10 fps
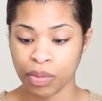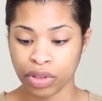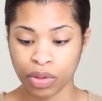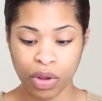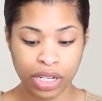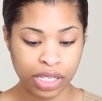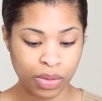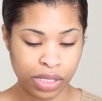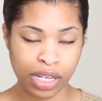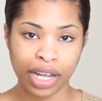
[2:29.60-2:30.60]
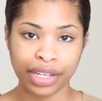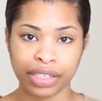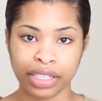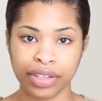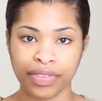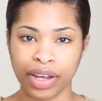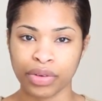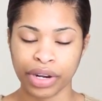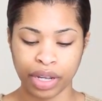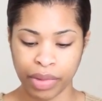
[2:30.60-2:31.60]
what the quality was like and if
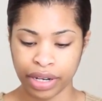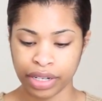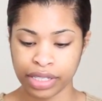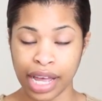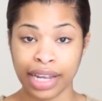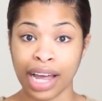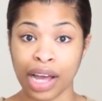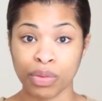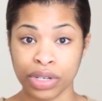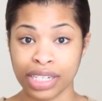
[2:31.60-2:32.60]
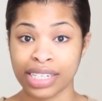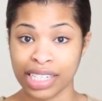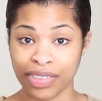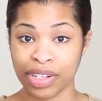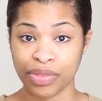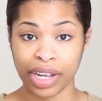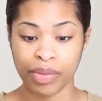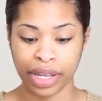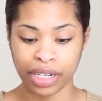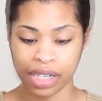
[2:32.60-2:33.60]
I'd recommend it, and I would definitely
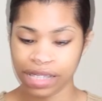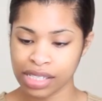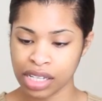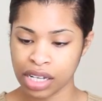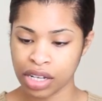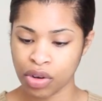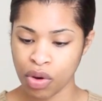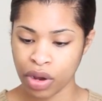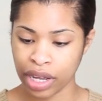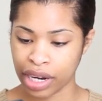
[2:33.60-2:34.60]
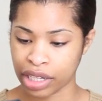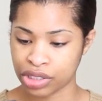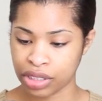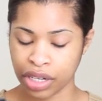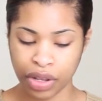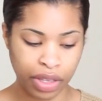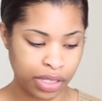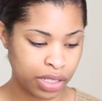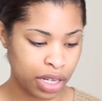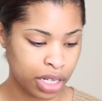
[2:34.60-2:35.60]
recommend this. Is the core collection. I know
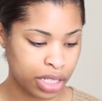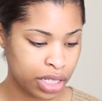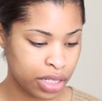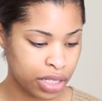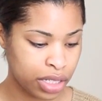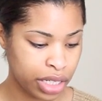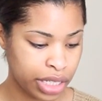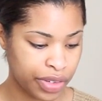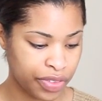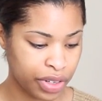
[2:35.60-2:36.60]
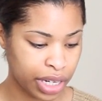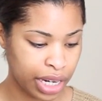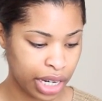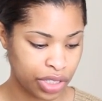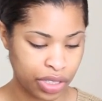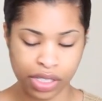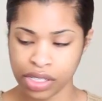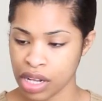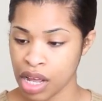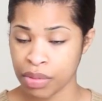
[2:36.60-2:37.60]
there's different
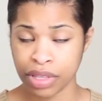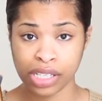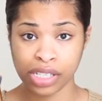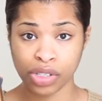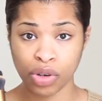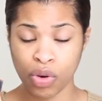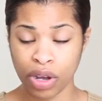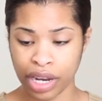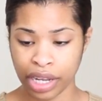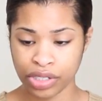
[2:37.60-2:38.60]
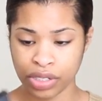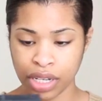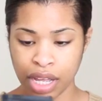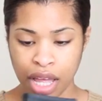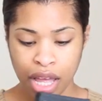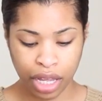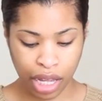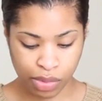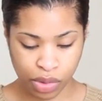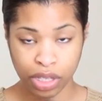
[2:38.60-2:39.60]
collections, but this is the core collection. It
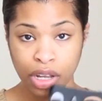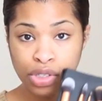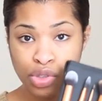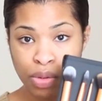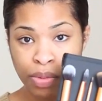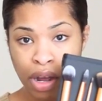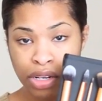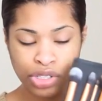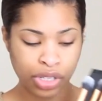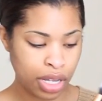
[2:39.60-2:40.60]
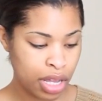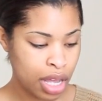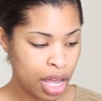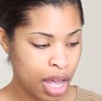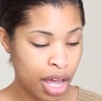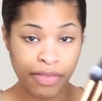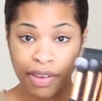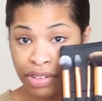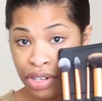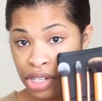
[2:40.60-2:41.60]
comes with a contour brush, a
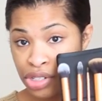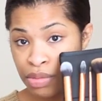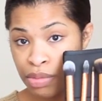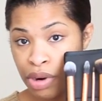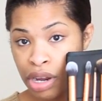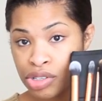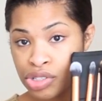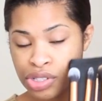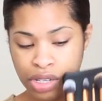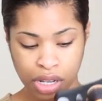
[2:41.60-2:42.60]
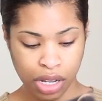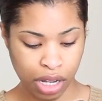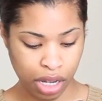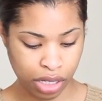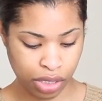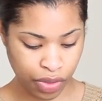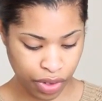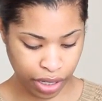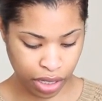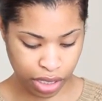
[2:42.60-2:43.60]
foundation brush, sort of
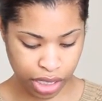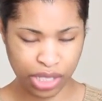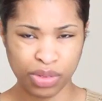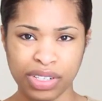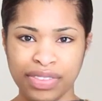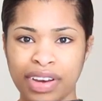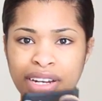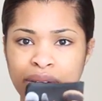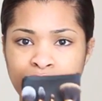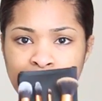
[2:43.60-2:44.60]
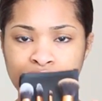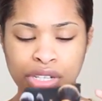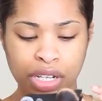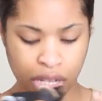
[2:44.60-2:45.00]
like a little defining brush,